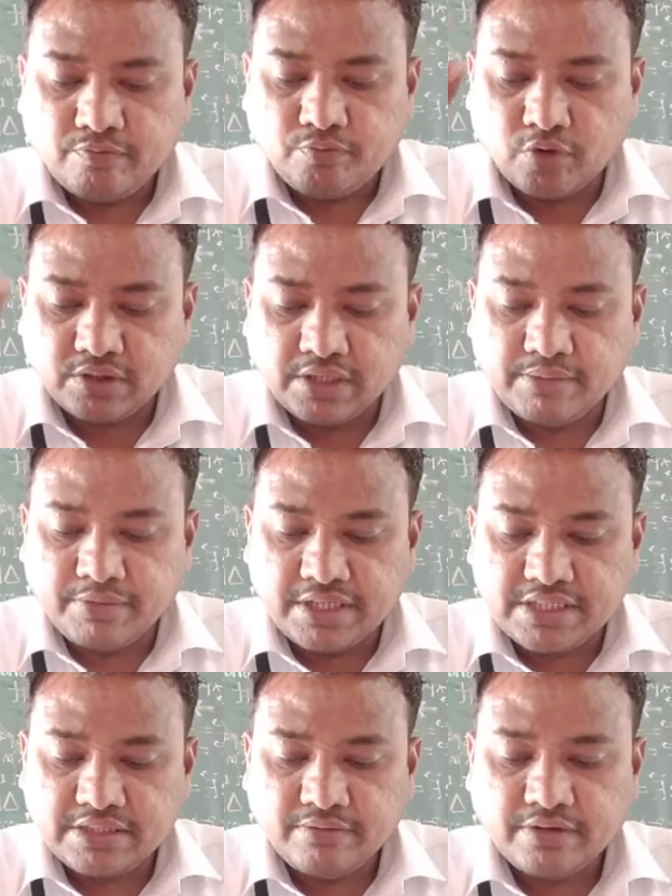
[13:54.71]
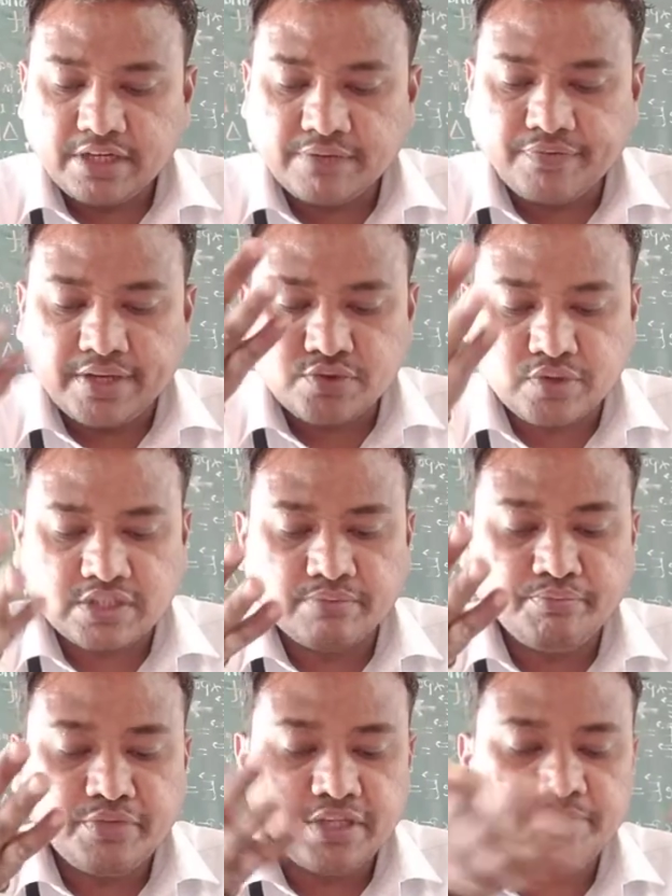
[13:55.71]
Fourth limitation, it fails to
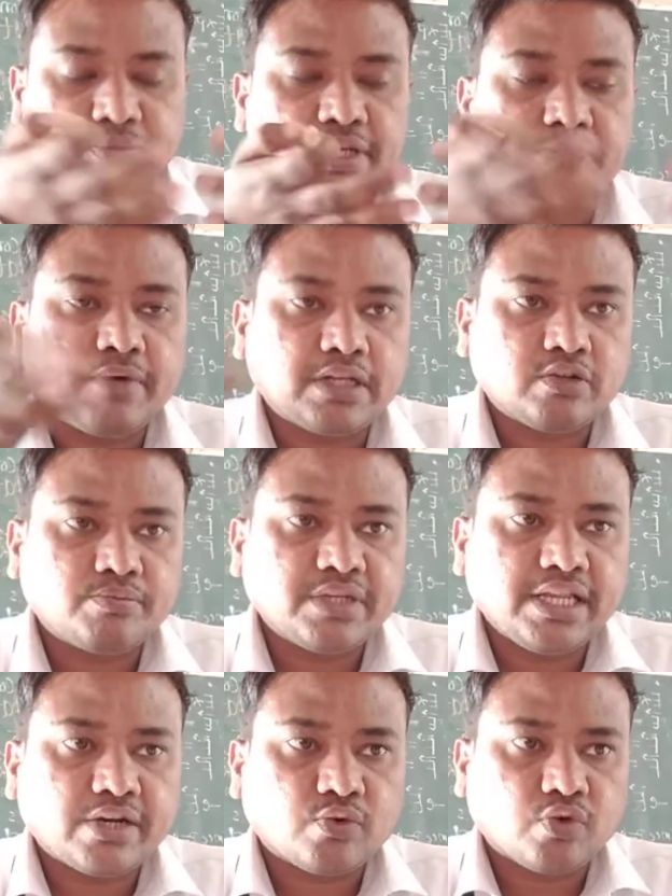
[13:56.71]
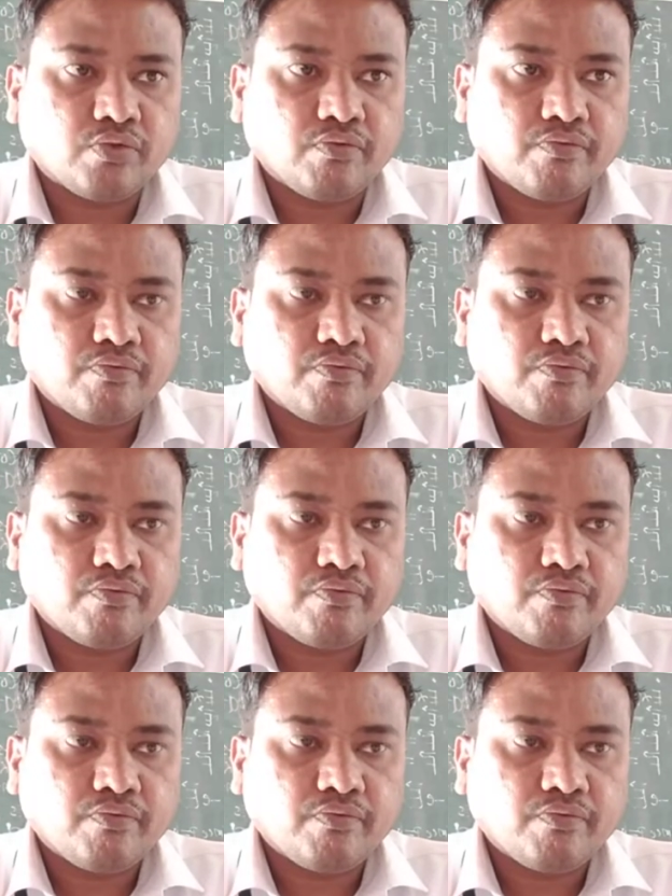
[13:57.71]
explain mean free path of the electron.